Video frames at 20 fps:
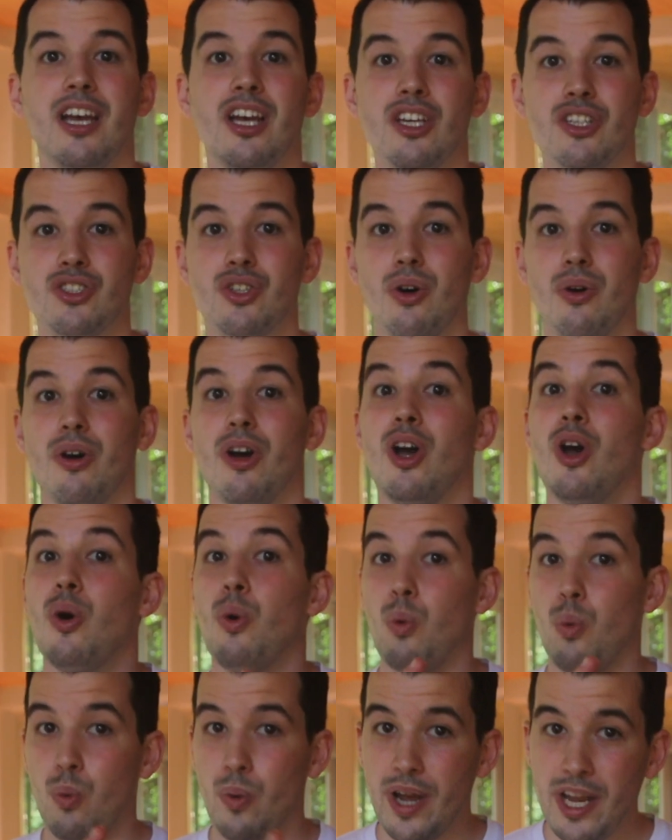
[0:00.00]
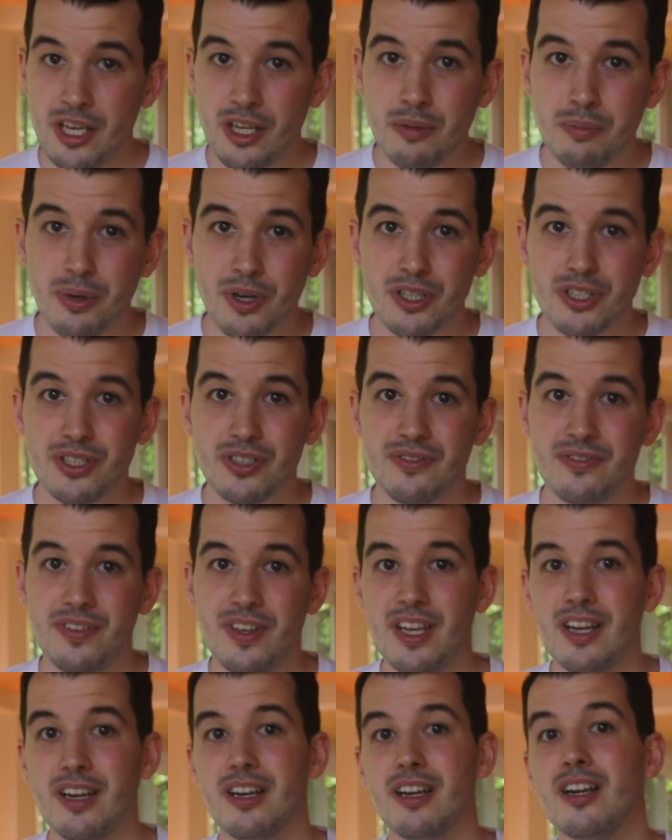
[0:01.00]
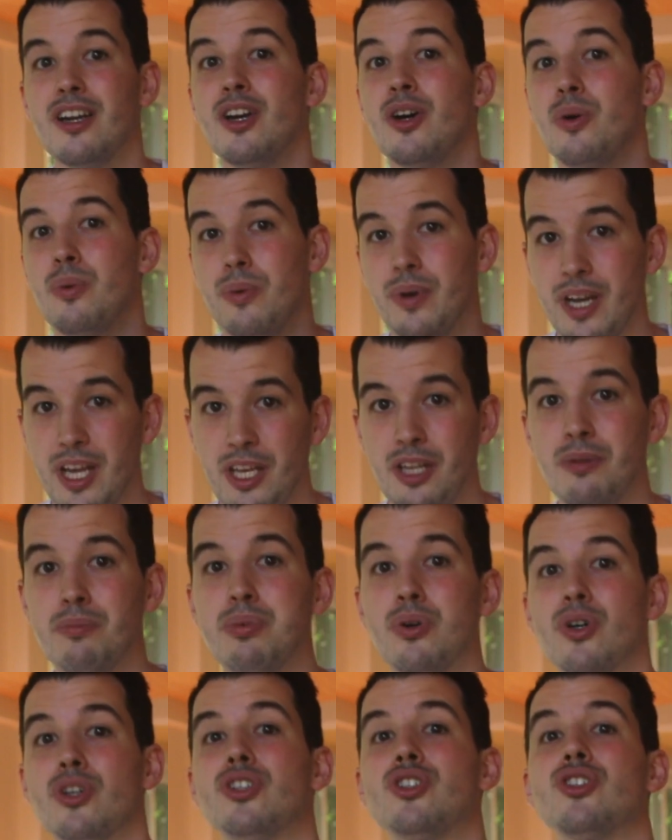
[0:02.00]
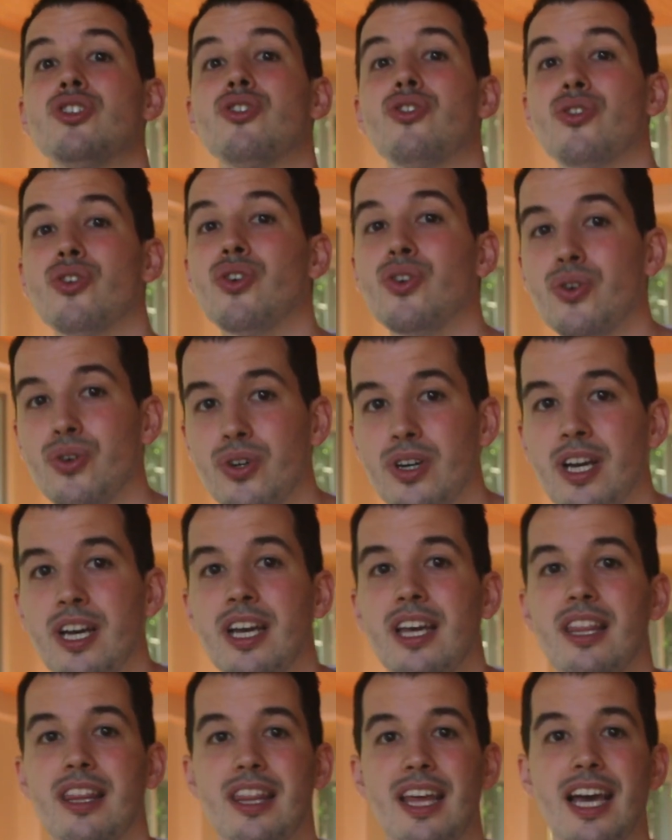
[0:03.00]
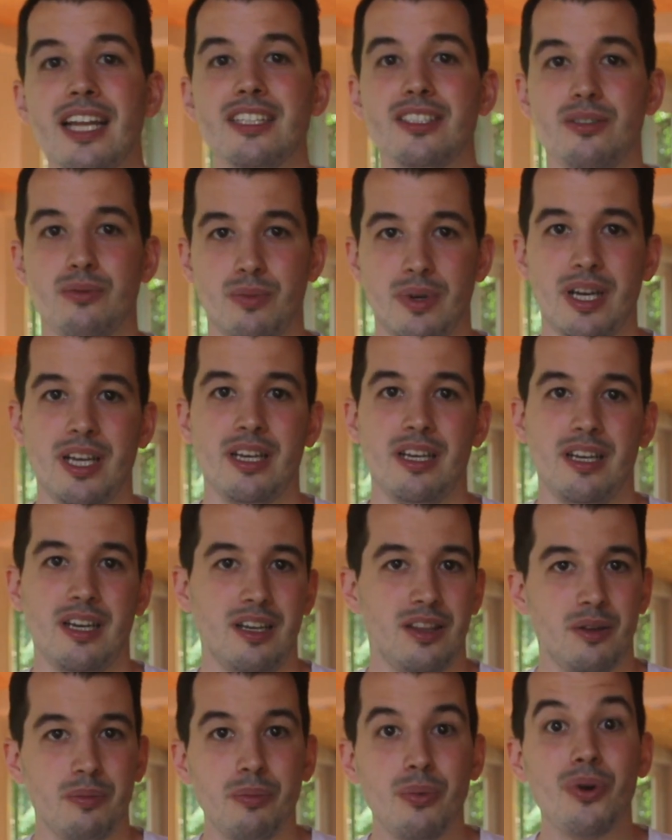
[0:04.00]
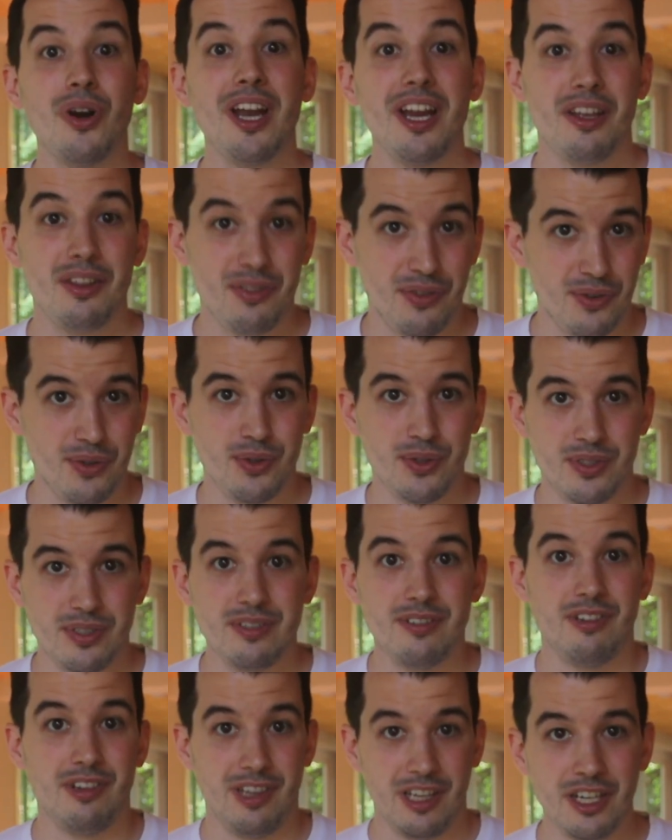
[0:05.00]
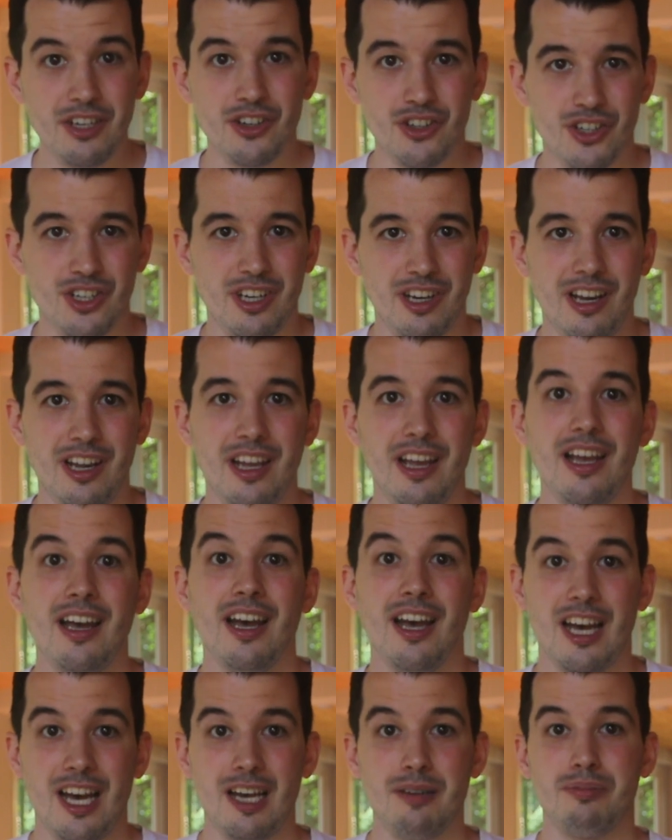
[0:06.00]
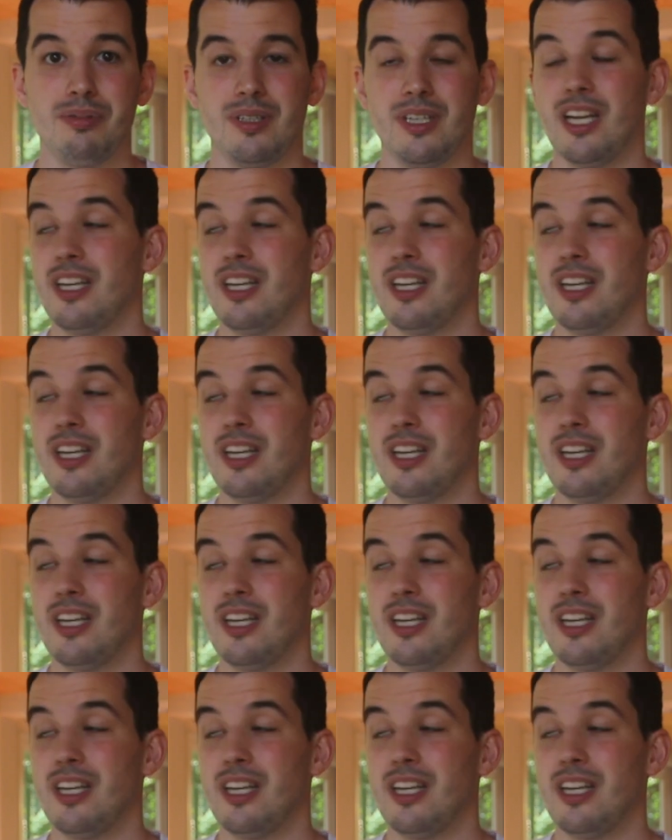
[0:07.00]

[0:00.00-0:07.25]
So when you persevere, when you push through, that's when the breakthroughs literally happen.